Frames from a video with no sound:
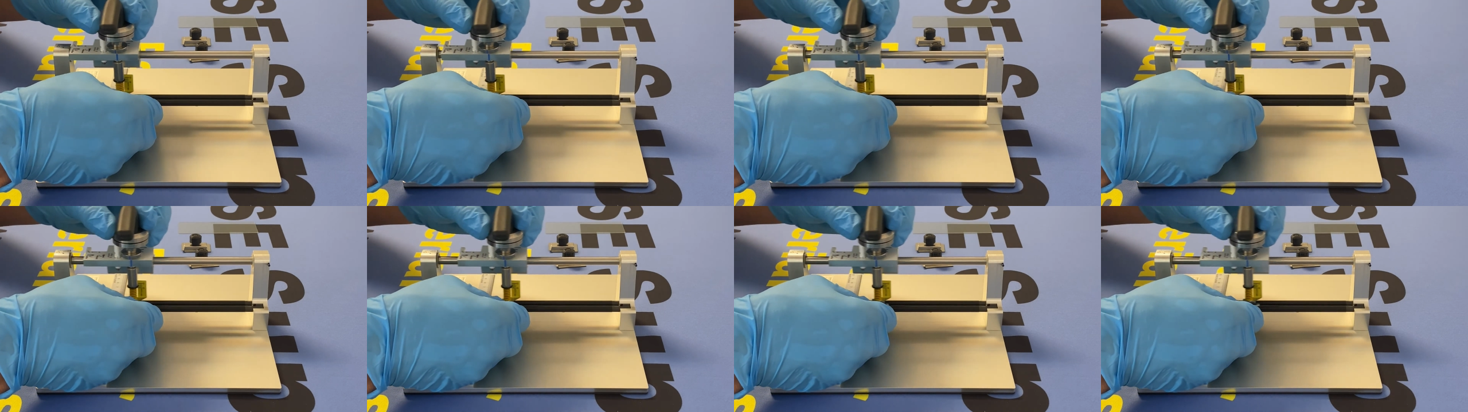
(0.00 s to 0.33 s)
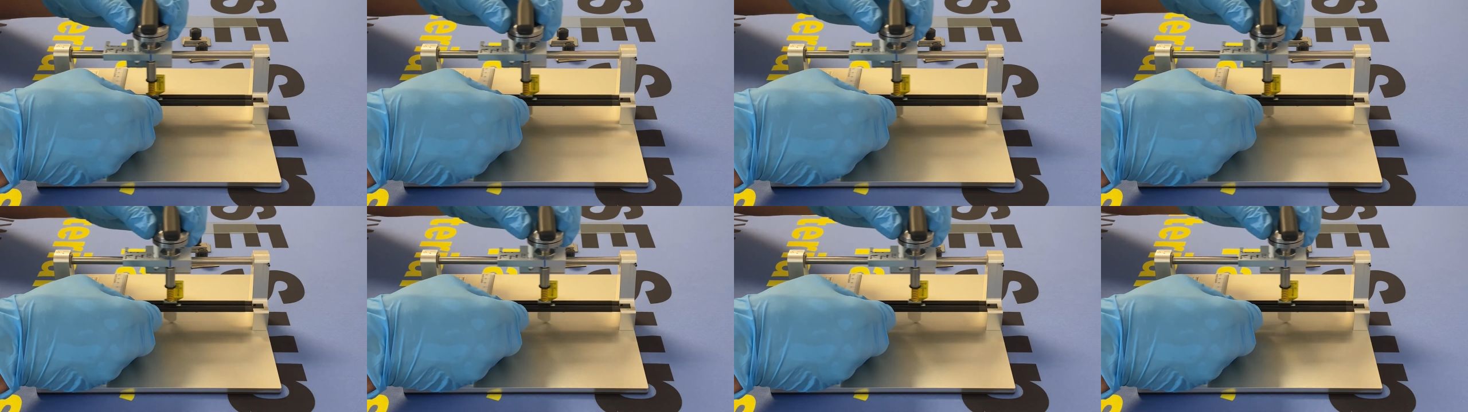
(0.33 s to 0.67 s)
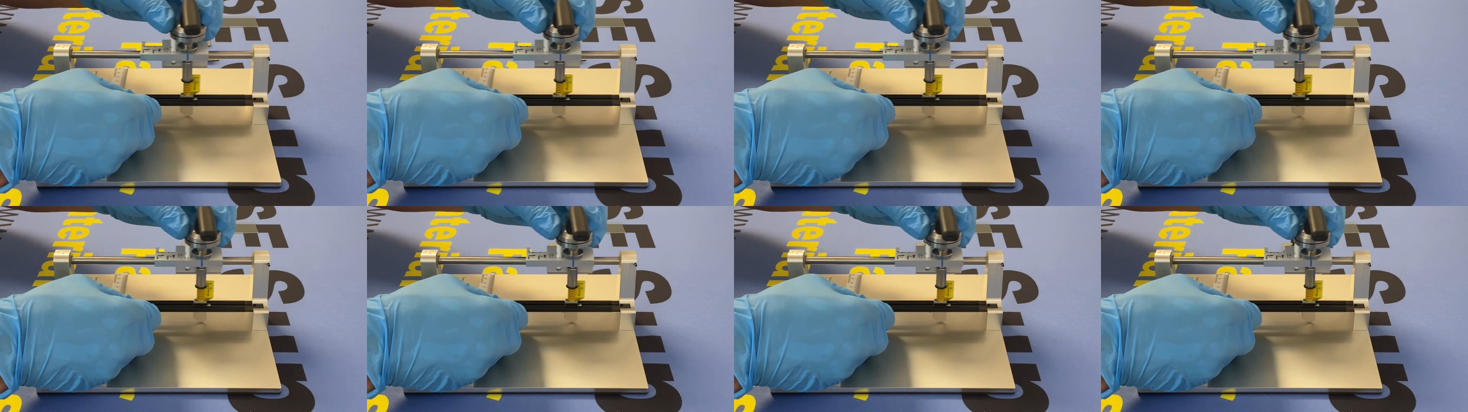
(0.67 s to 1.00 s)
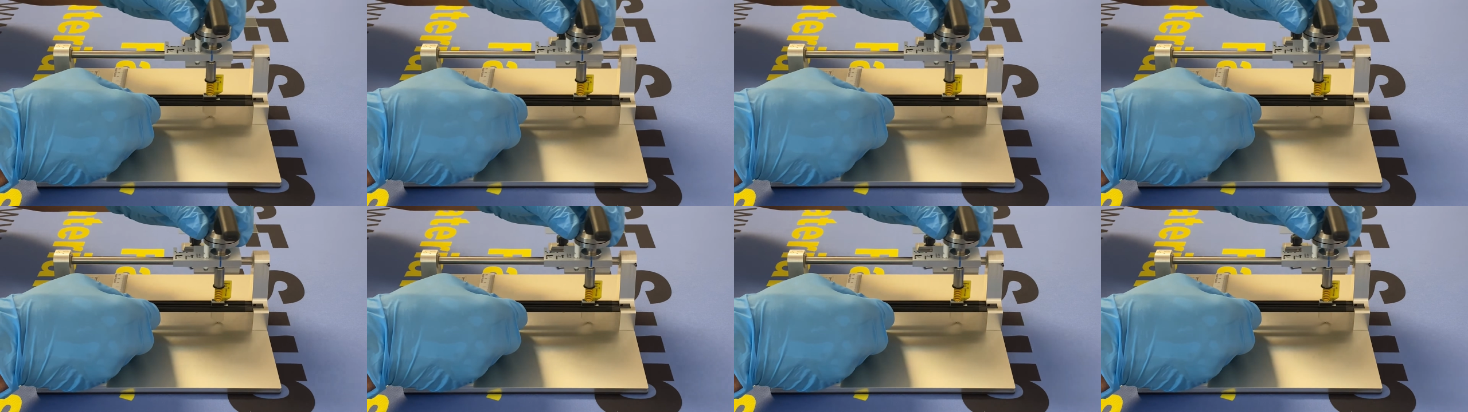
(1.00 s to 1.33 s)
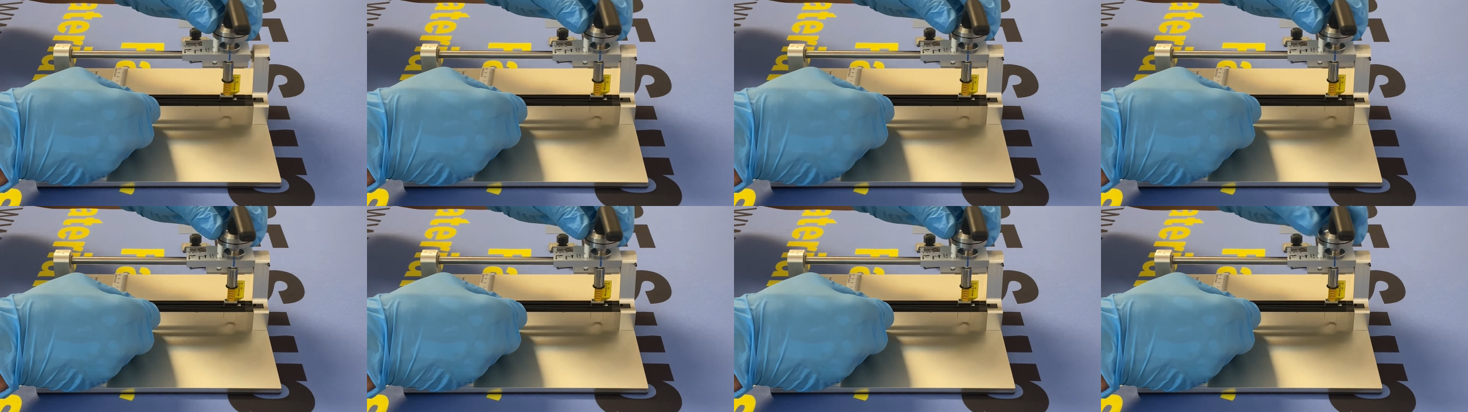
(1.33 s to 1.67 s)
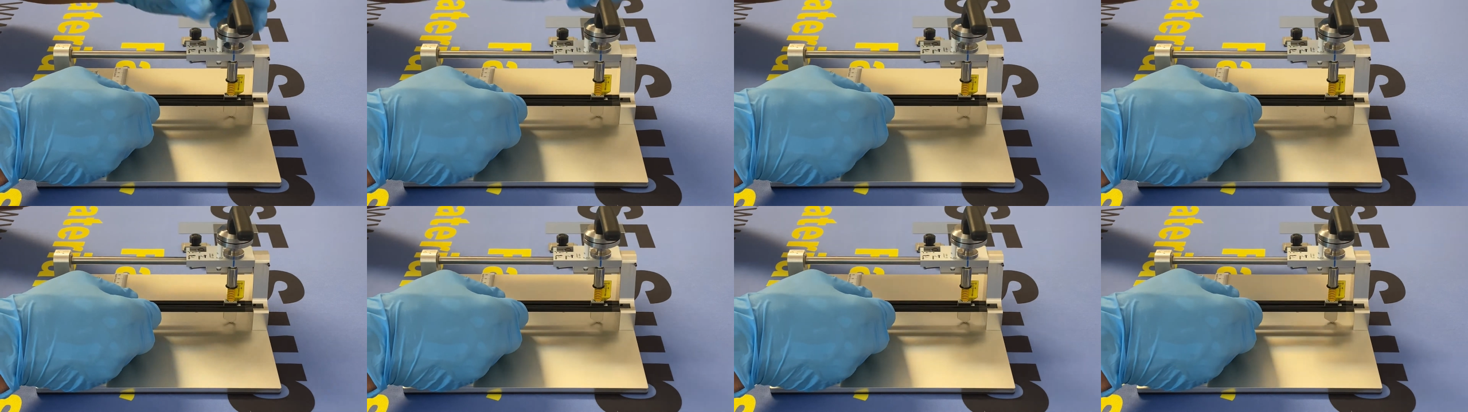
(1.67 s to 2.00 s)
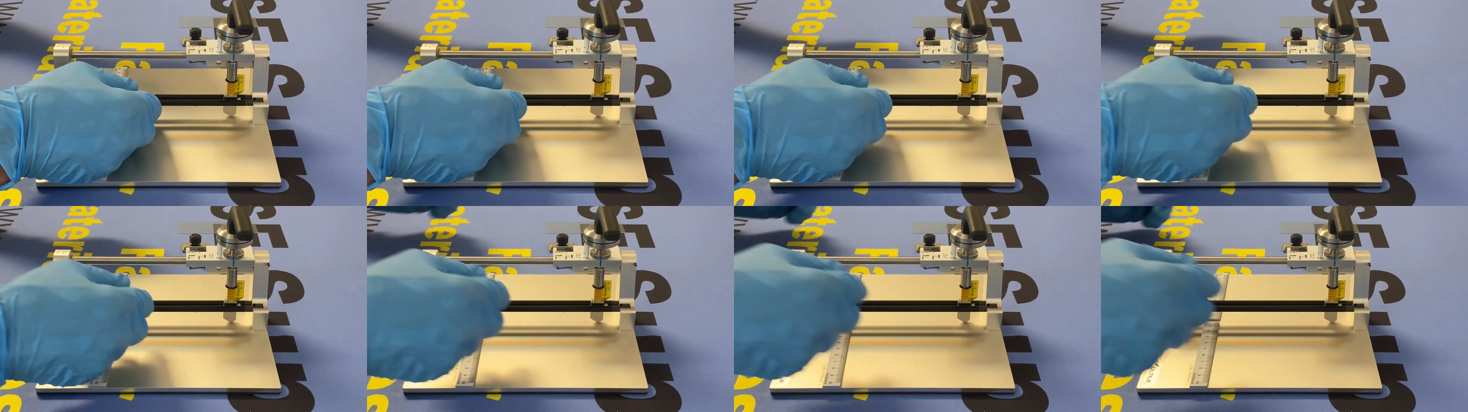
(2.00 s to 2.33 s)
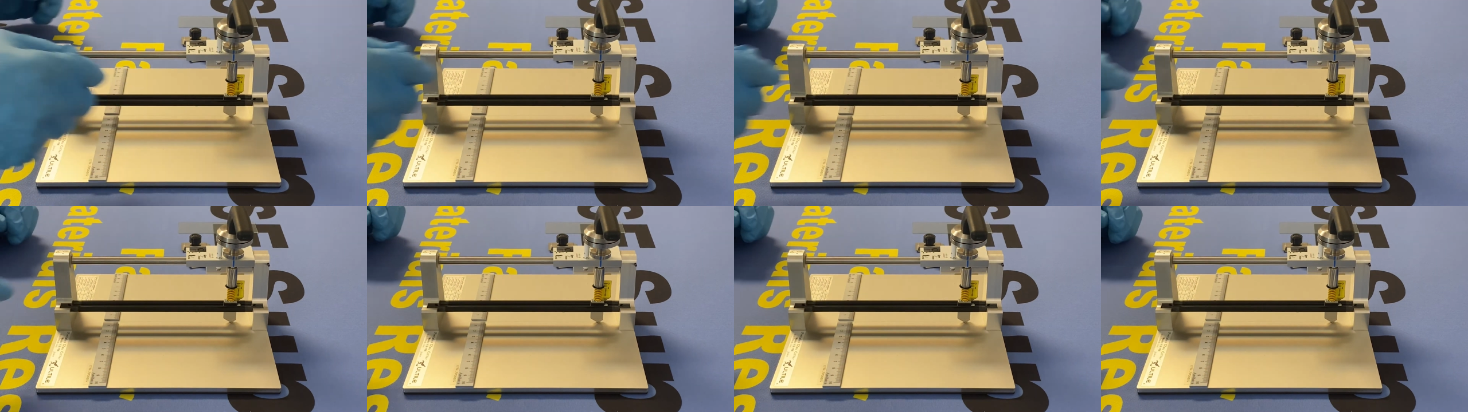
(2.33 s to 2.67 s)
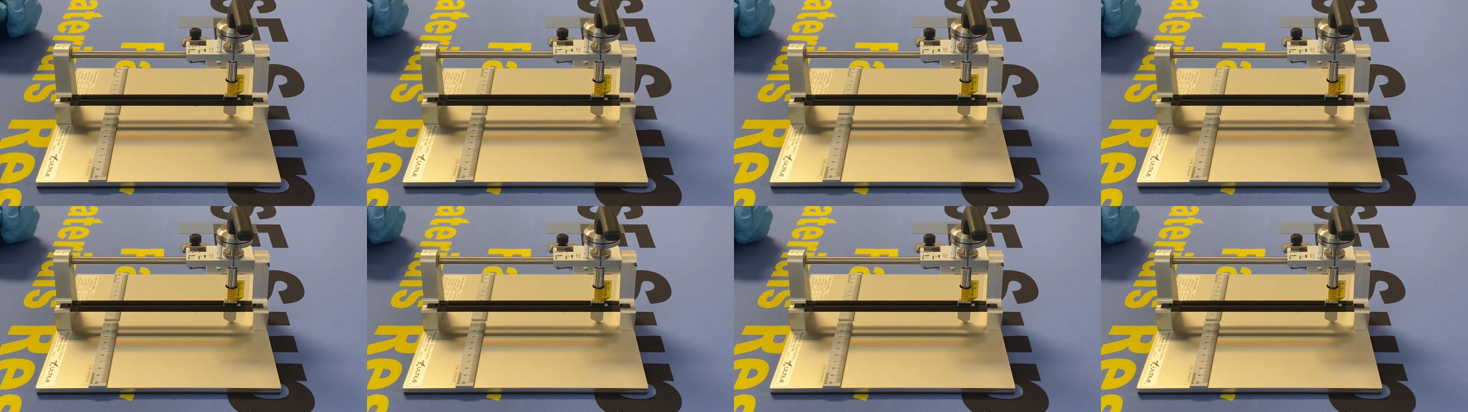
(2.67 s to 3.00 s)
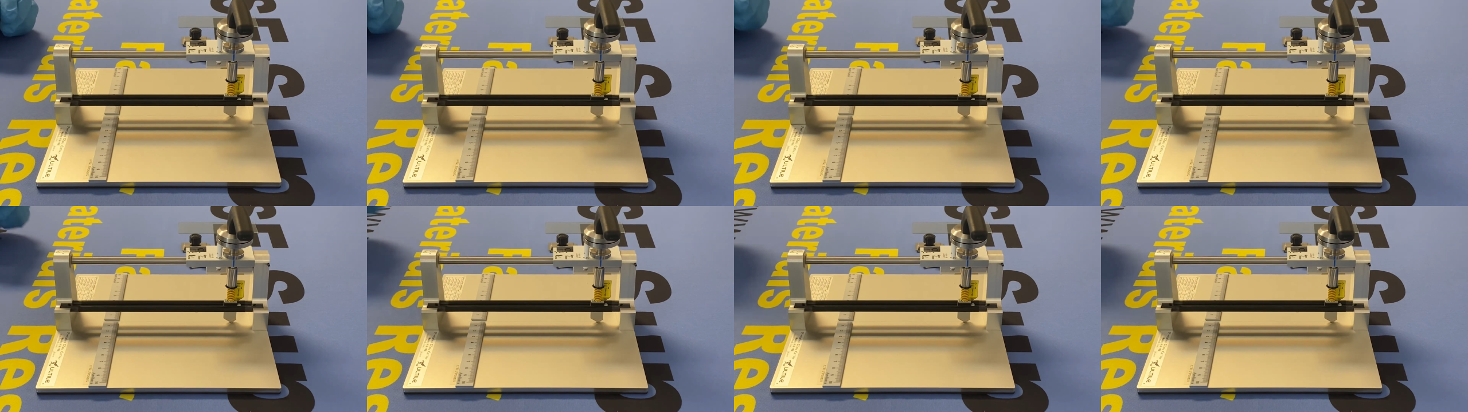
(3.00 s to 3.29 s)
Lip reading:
[unreadable: no face in view]